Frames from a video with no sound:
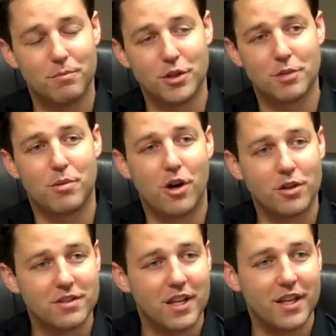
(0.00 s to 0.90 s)
put the
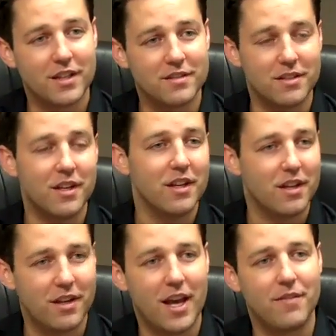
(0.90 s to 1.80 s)
ball in his hands and
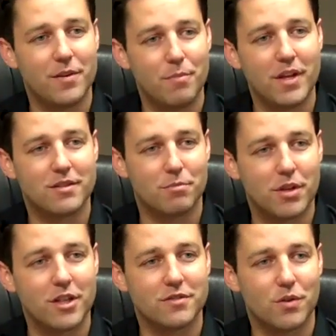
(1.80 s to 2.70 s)
have him make some
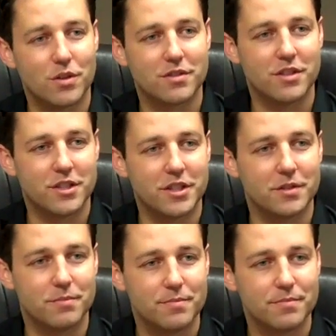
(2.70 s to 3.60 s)
plays for us this
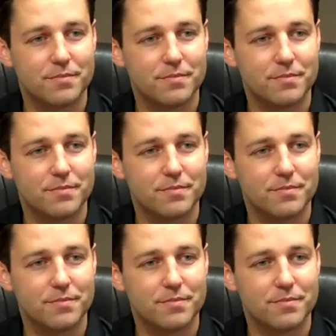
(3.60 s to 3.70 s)
year.